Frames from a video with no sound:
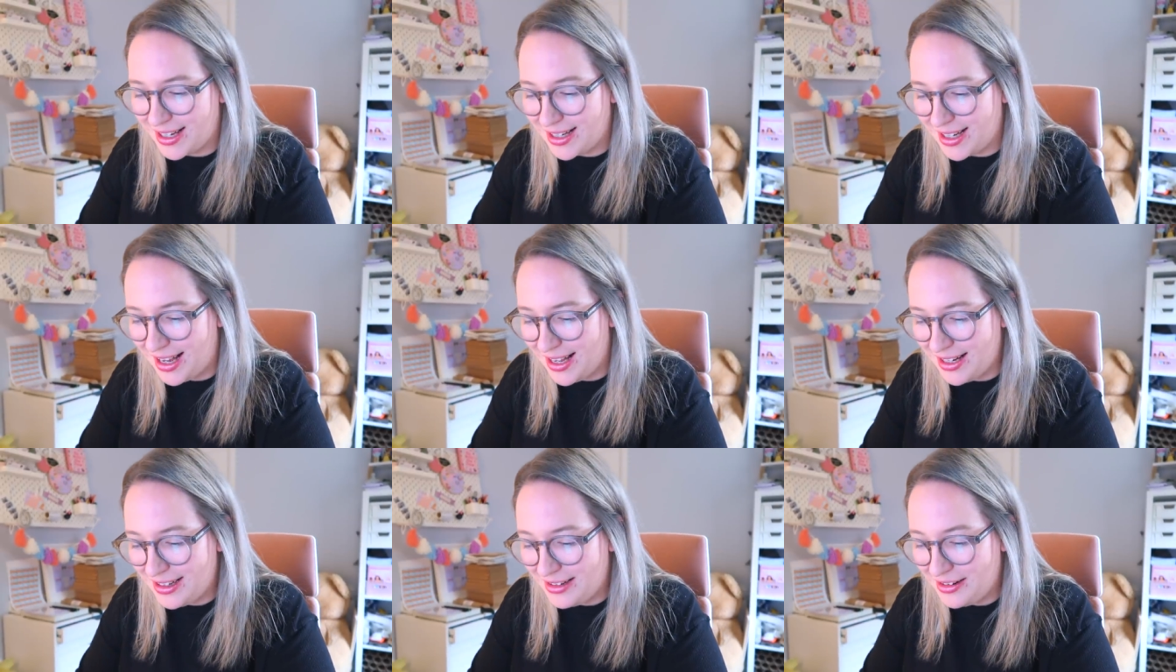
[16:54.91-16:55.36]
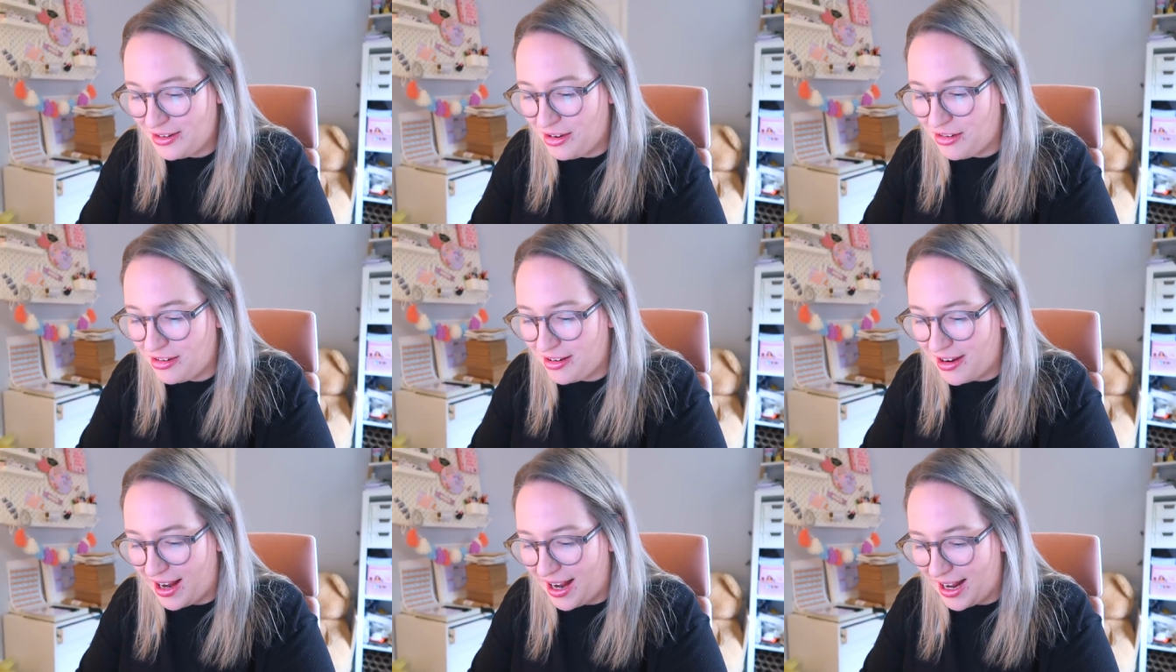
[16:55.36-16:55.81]
I
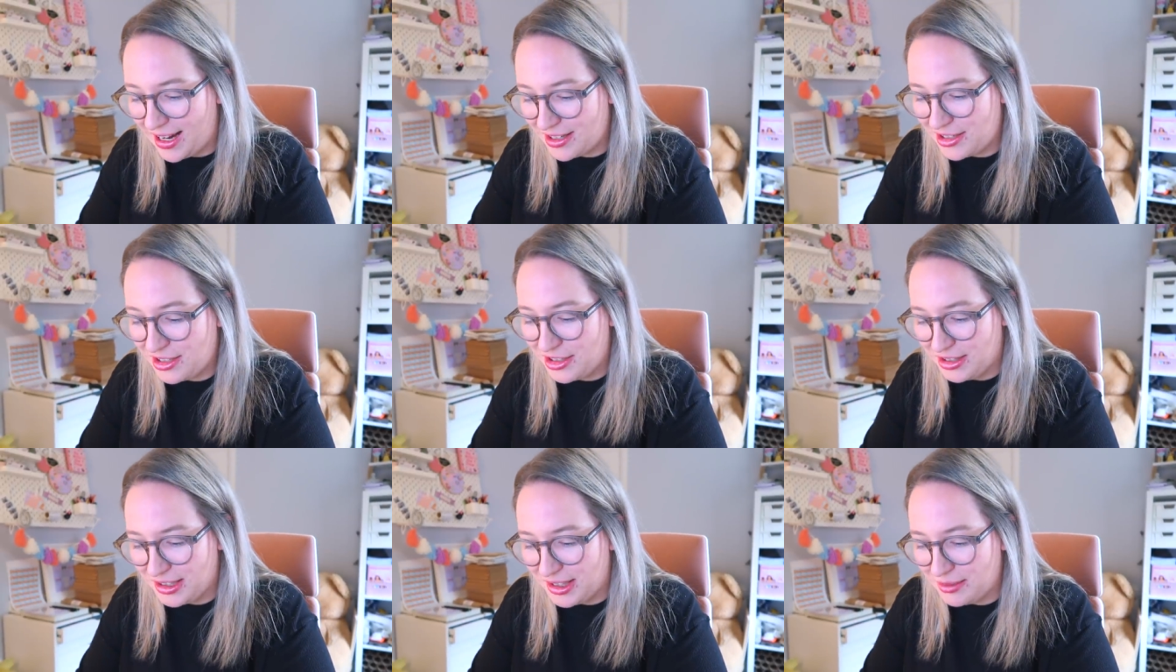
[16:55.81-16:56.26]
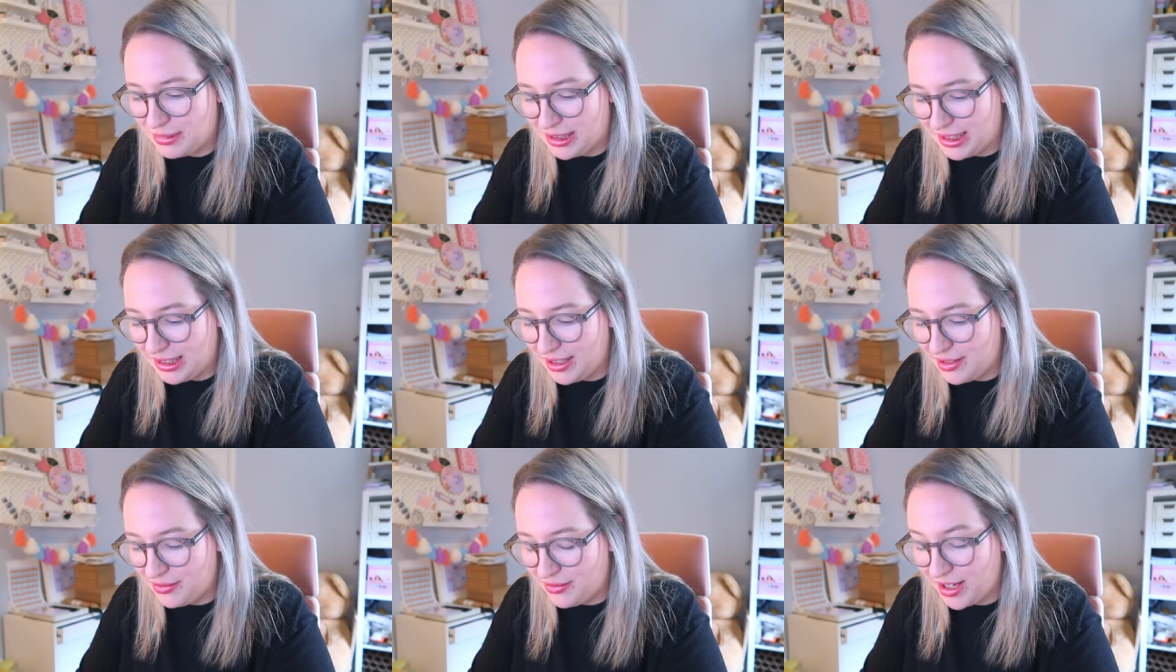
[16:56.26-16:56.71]
cannot actually
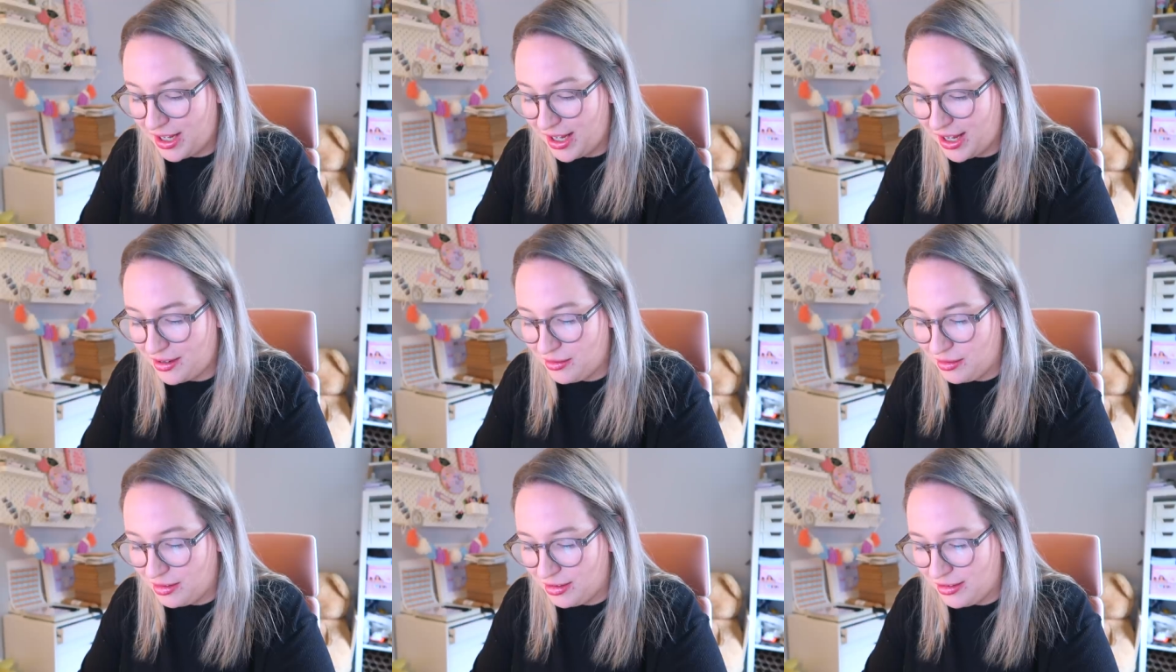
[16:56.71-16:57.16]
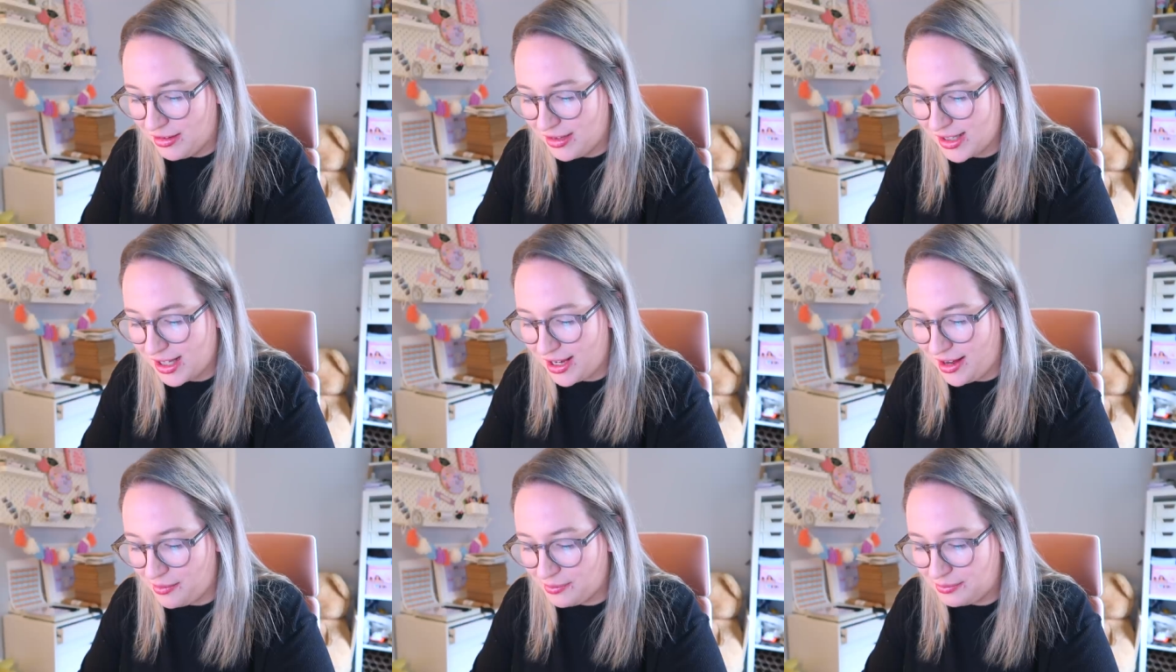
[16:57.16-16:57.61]
believe it how
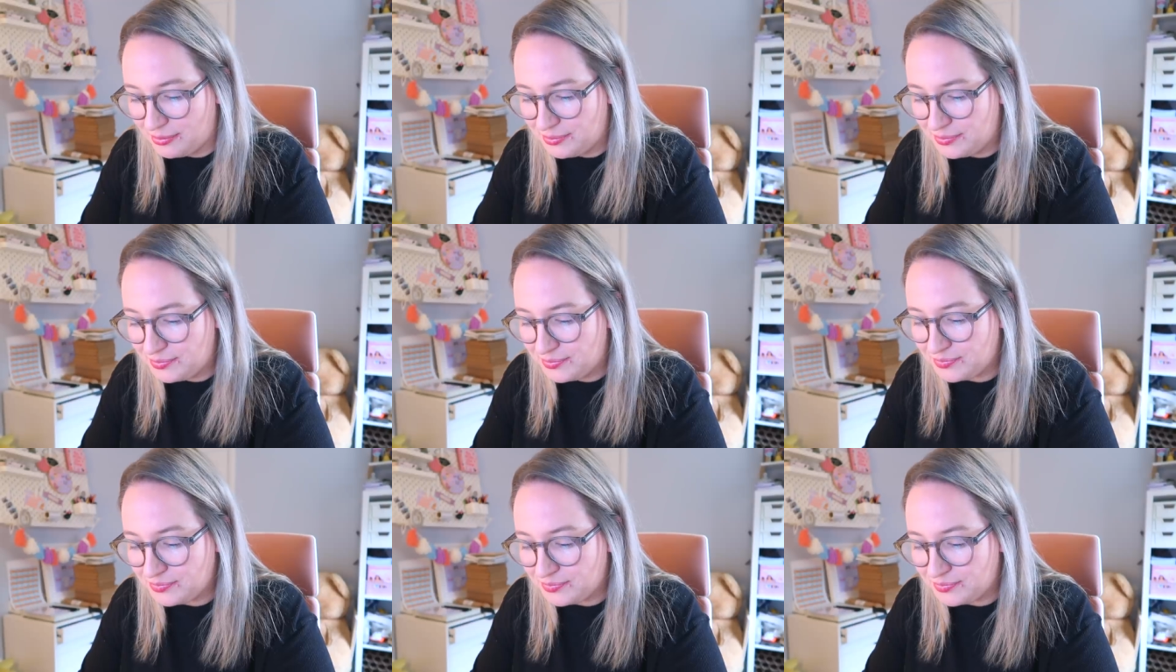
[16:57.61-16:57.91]
close I am